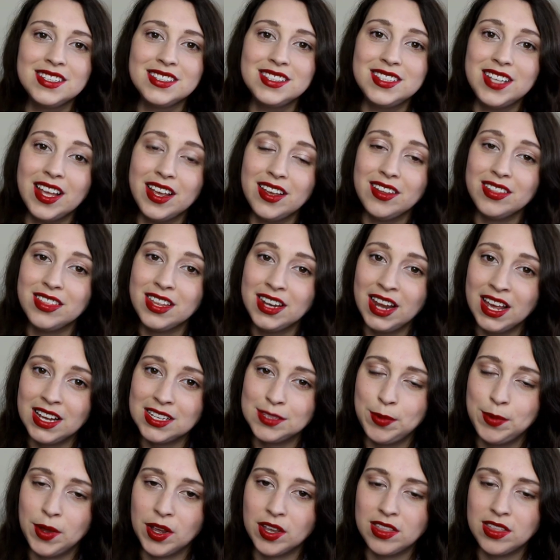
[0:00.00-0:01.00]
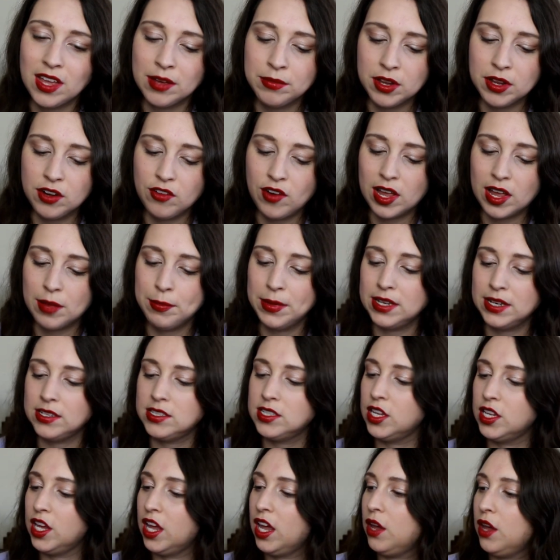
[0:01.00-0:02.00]
So the next book that I'm going to recommend
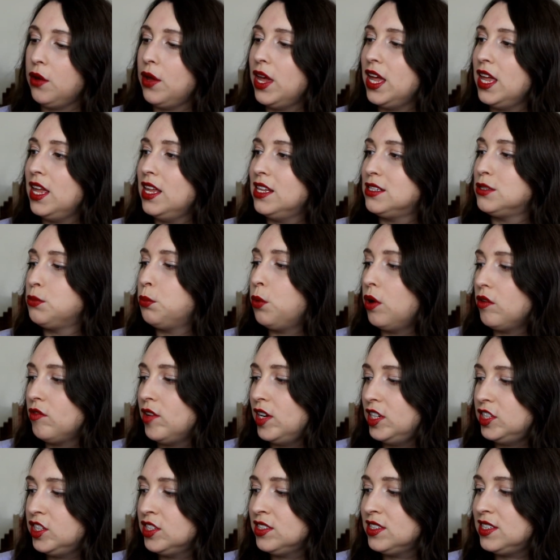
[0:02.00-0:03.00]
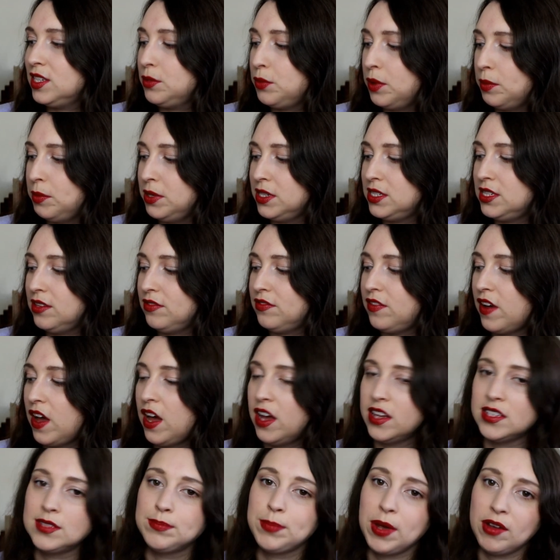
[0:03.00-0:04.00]
to you is What Regency Women Did For
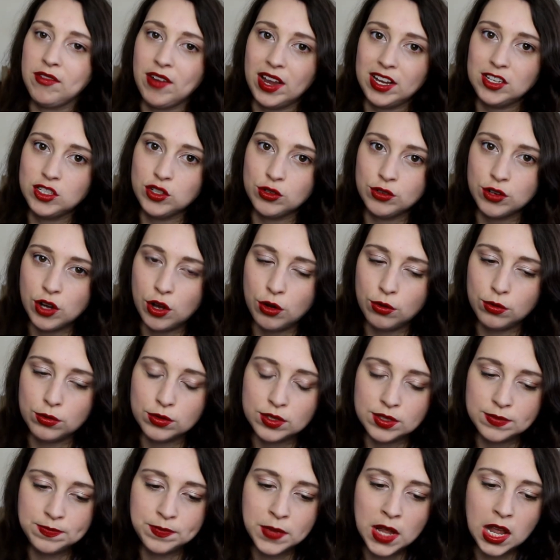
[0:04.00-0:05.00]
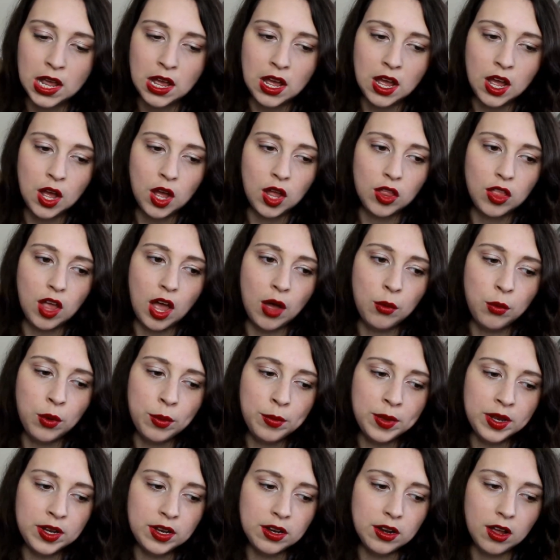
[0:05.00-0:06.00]
Us by Rachel Knowles. A
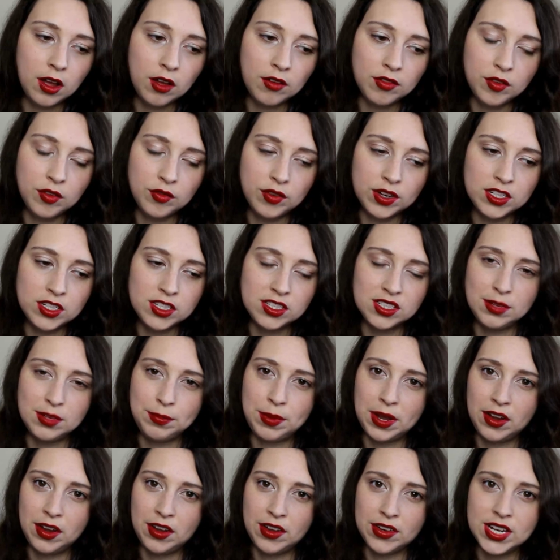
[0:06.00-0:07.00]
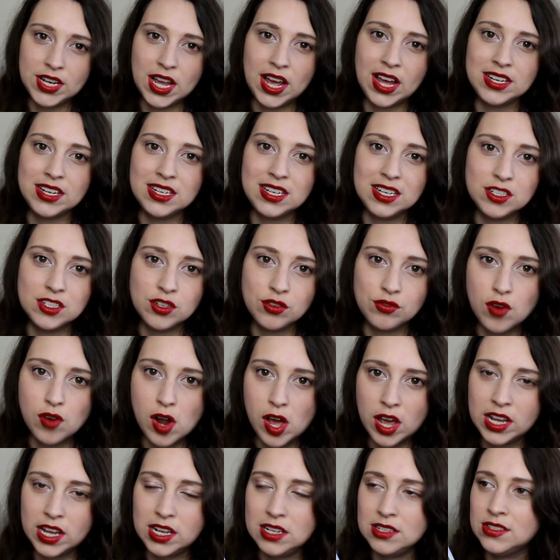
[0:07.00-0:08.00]
woman of the Regency period had little
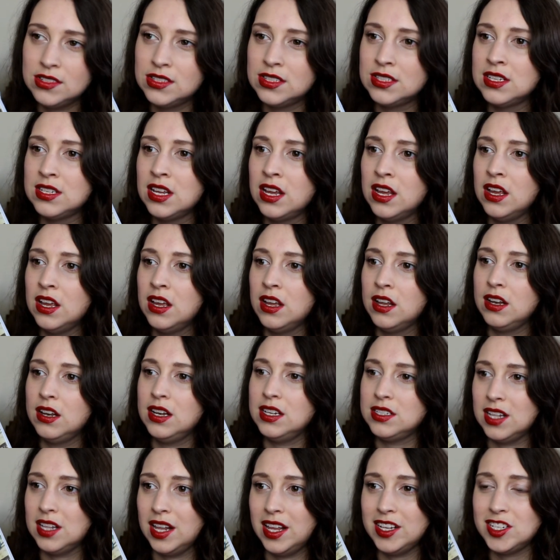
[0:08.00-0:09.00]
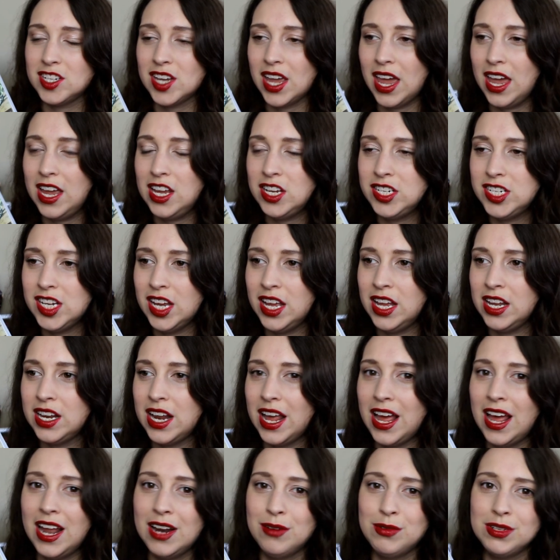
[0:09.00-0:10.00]
rights, little education,
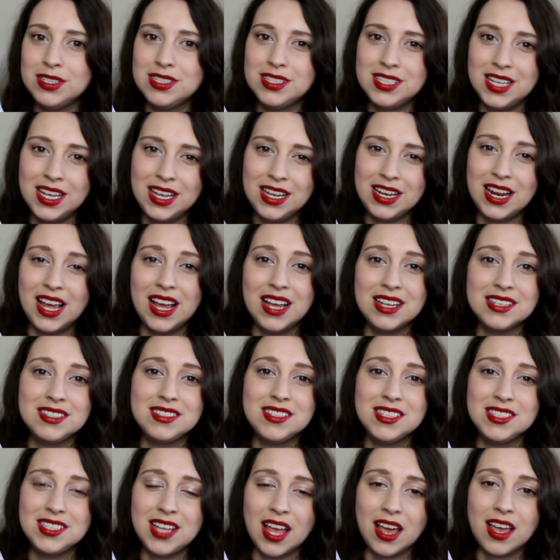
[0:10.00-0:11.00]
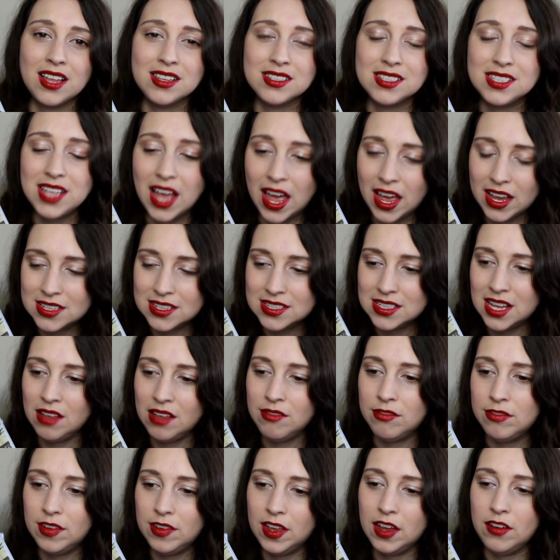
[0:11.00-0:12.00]
and was seen as the second sex,
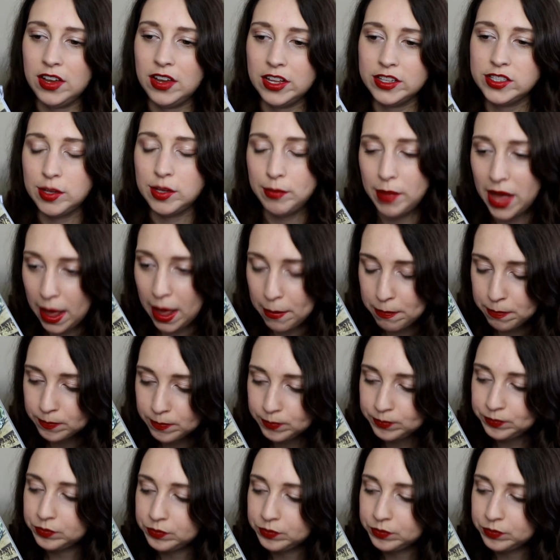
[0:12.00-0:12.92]
inferior to men.